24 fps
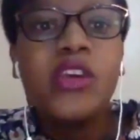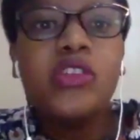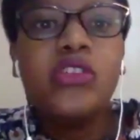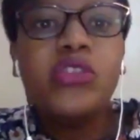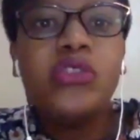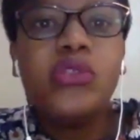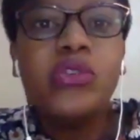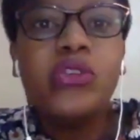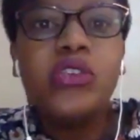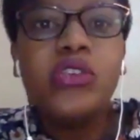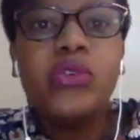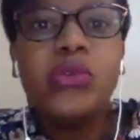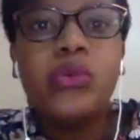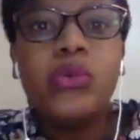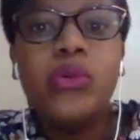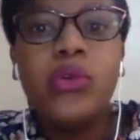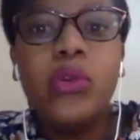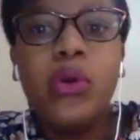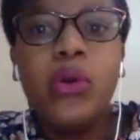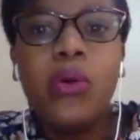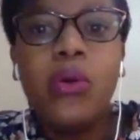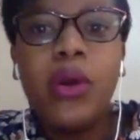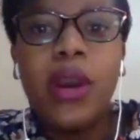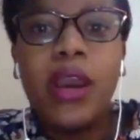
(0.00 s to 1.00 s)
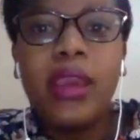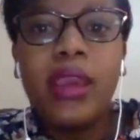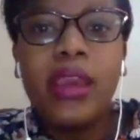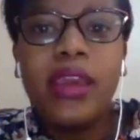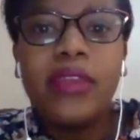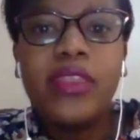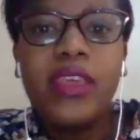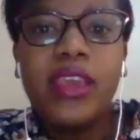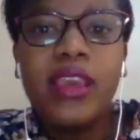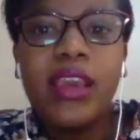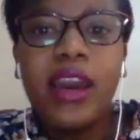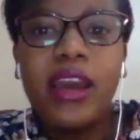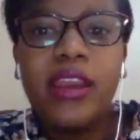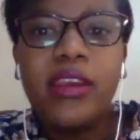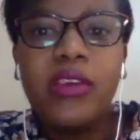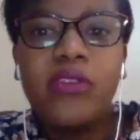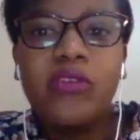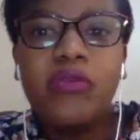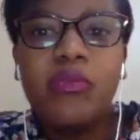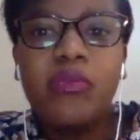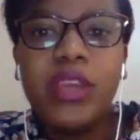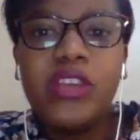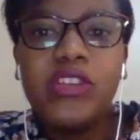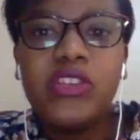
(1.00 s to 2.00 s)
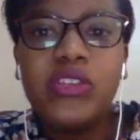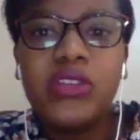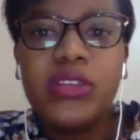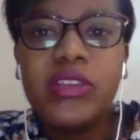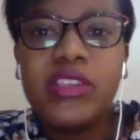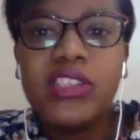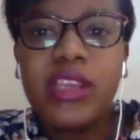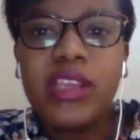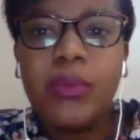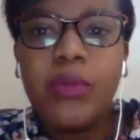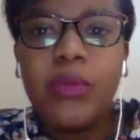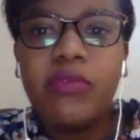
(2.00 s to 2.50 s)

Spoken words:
Do you know, I think, Anne, you've mentioned some